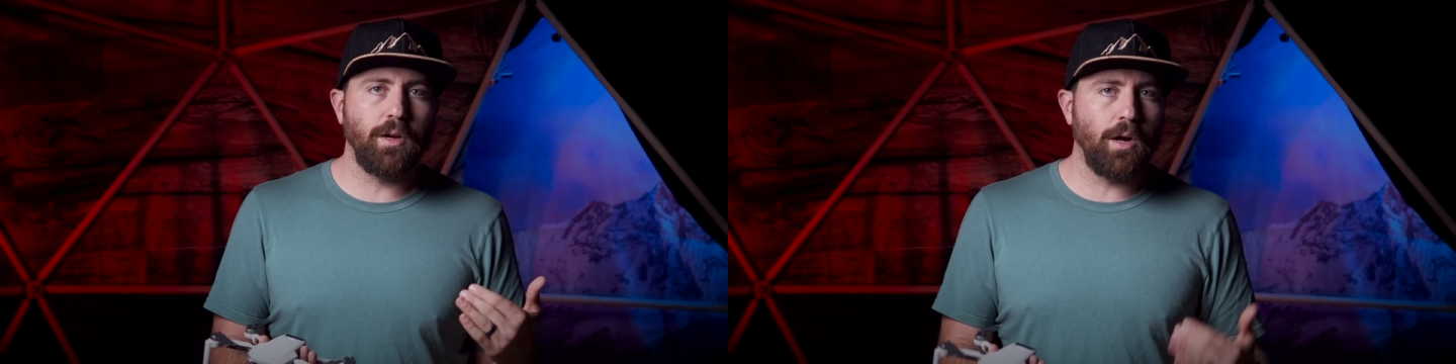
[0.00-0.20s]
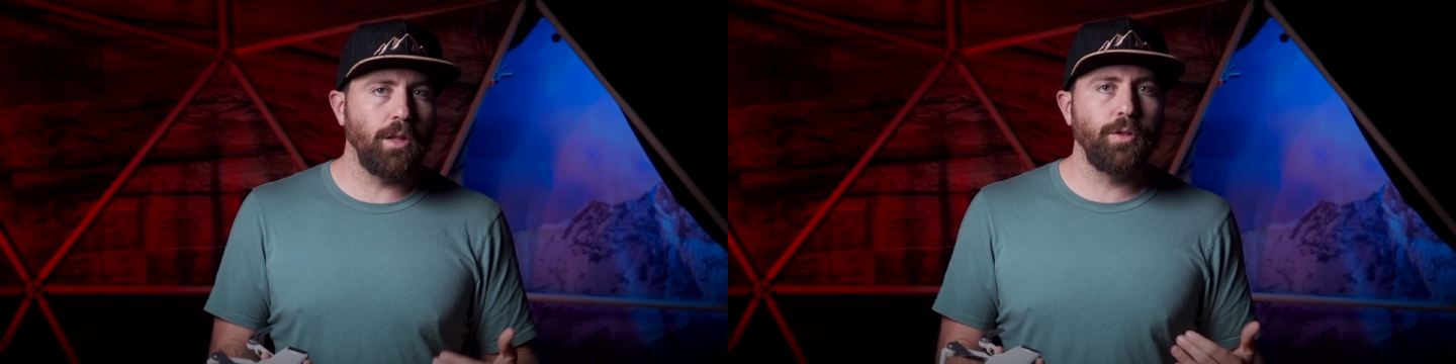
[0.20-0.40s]

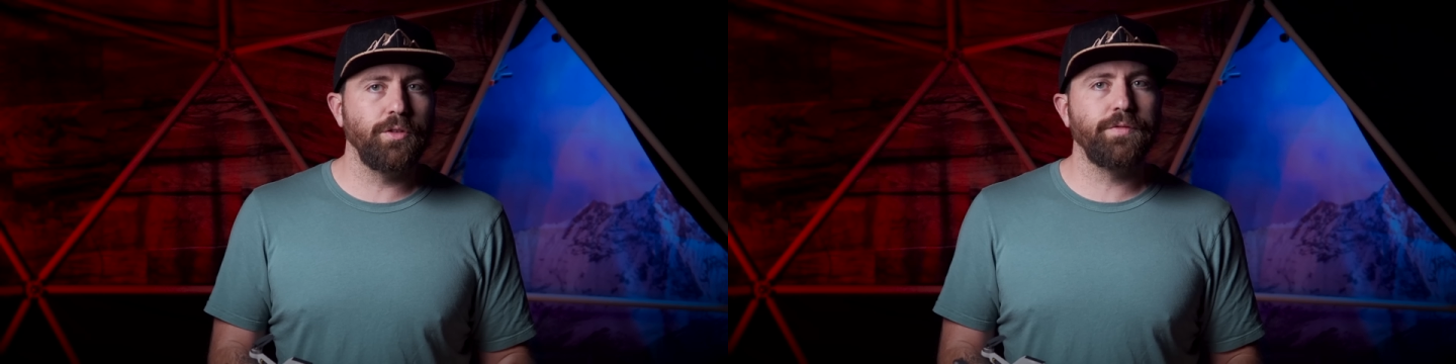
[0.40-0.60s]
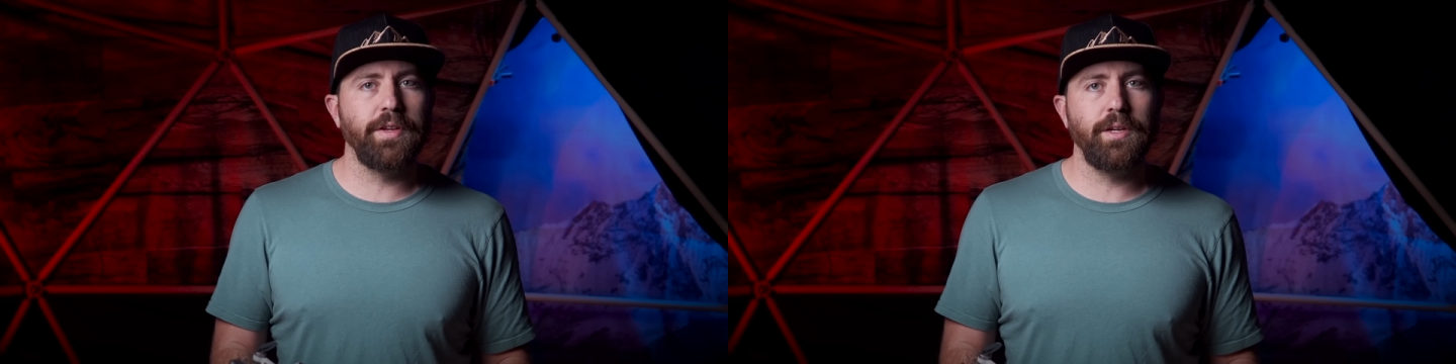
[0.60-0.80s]
all of
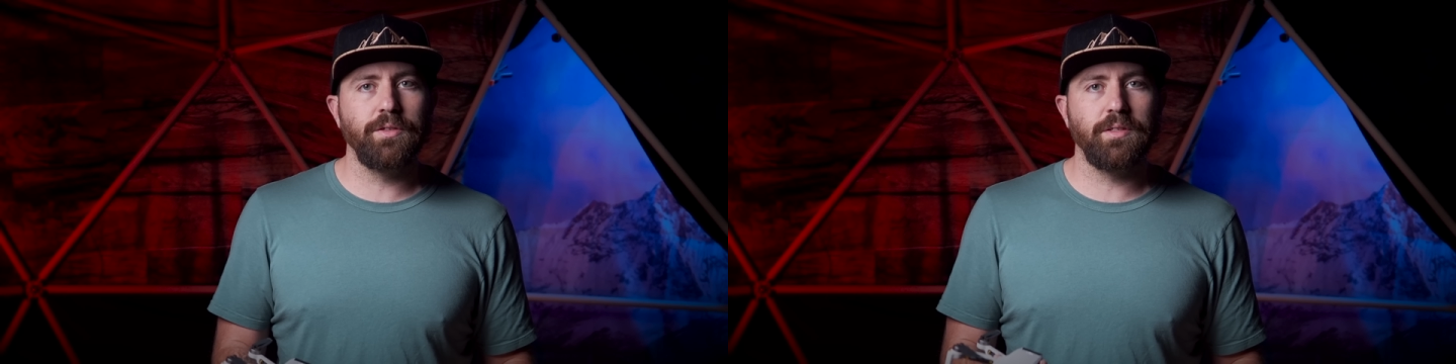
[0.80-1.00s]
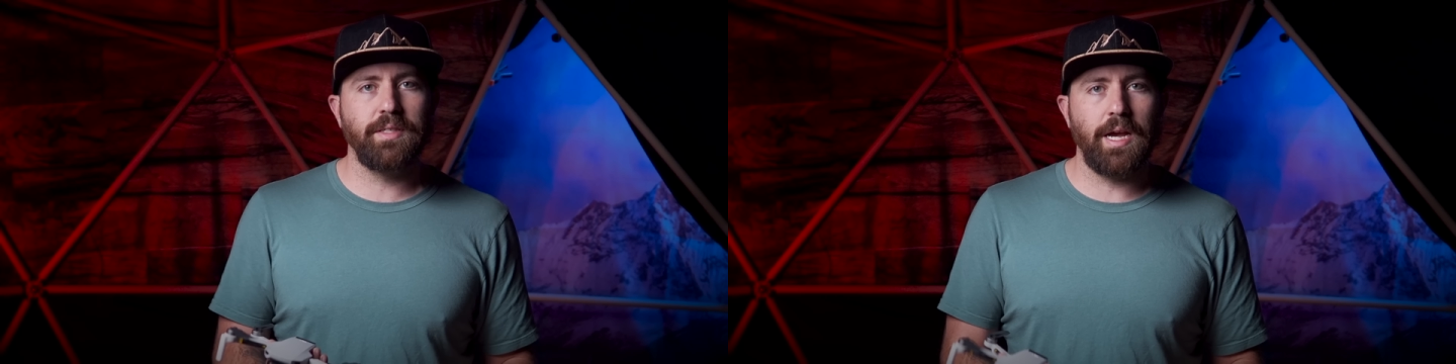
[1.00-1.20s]
those
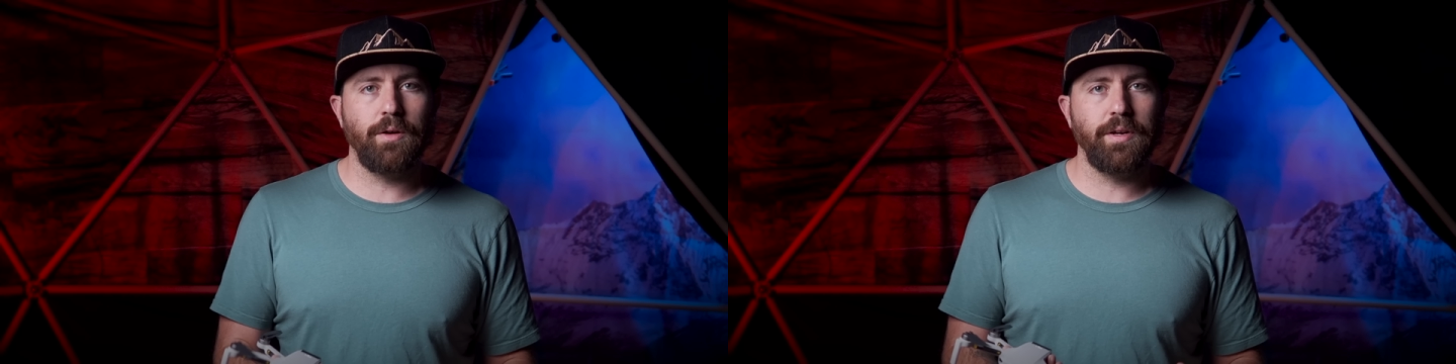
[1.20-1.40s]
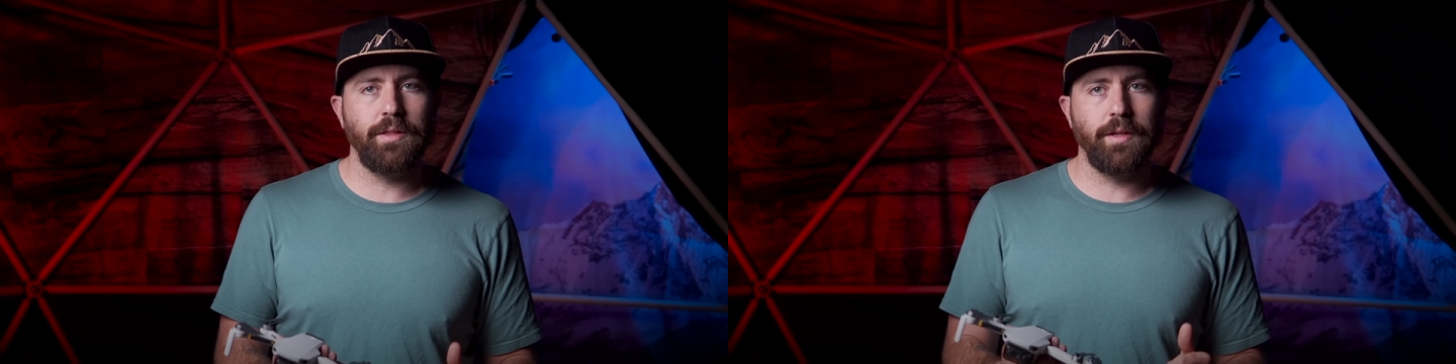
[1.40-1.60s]
videos
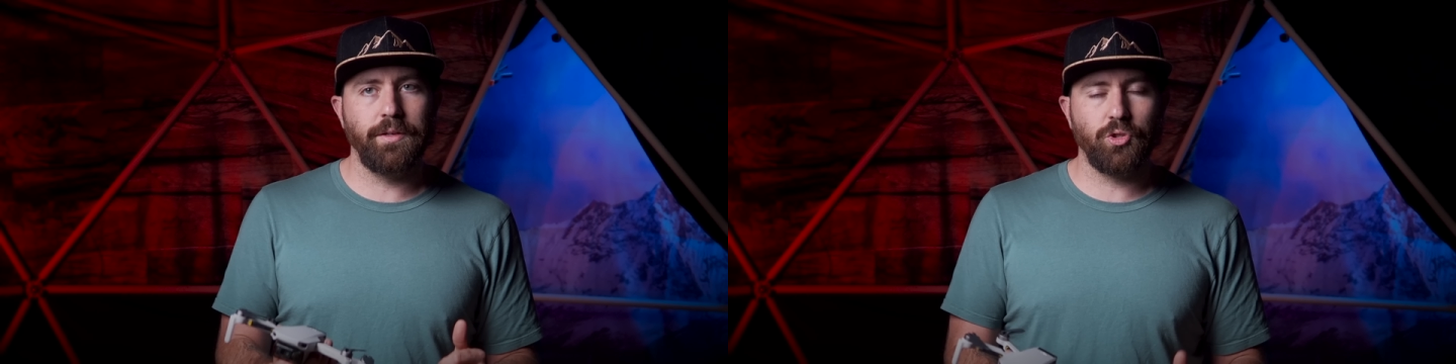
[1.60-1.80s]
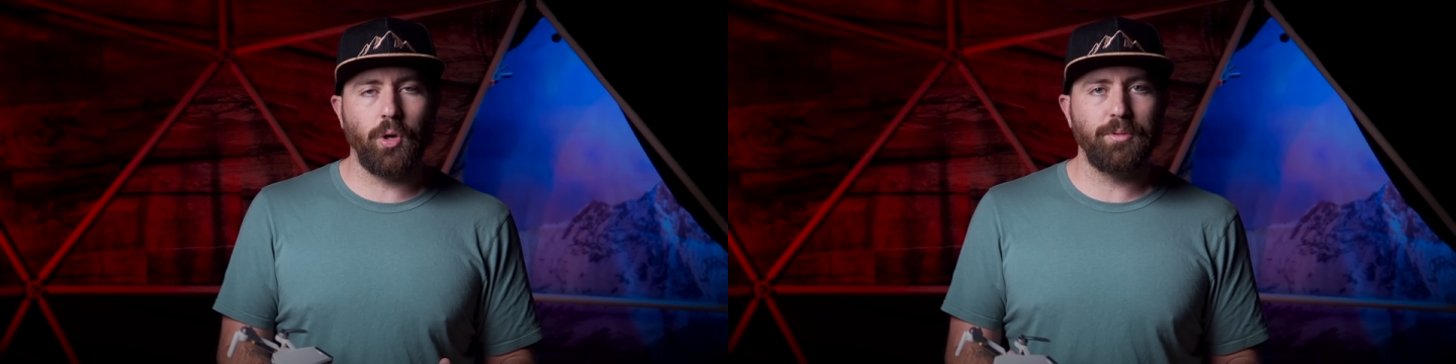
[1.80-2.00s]
down in the
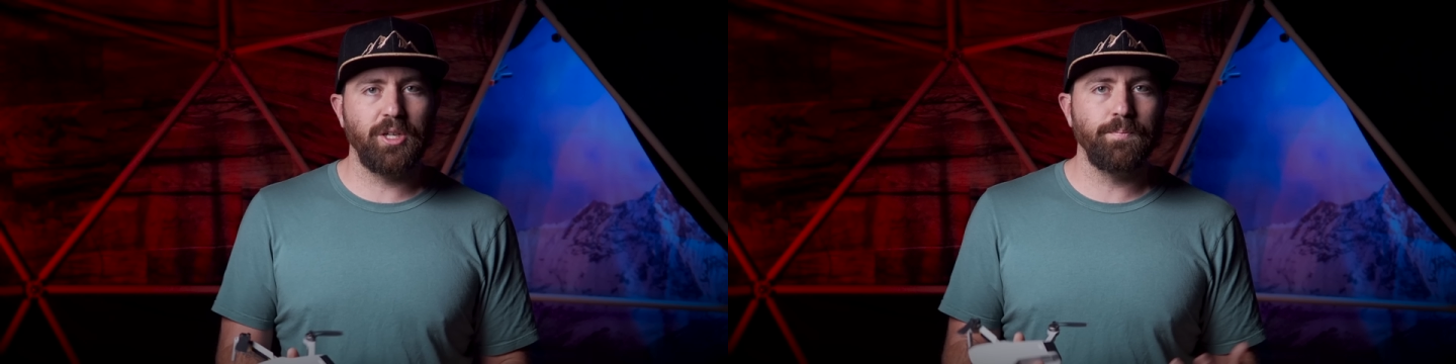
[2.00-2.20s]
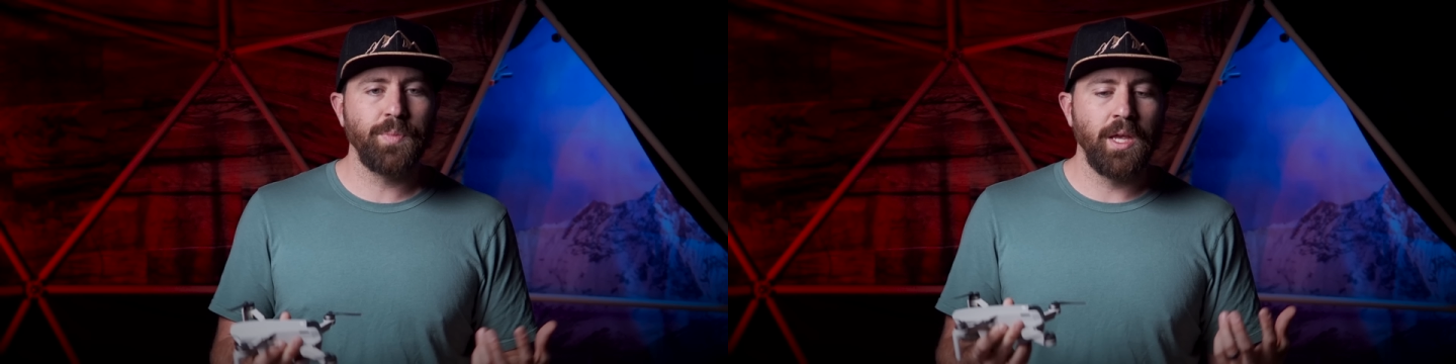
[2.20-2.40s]
description.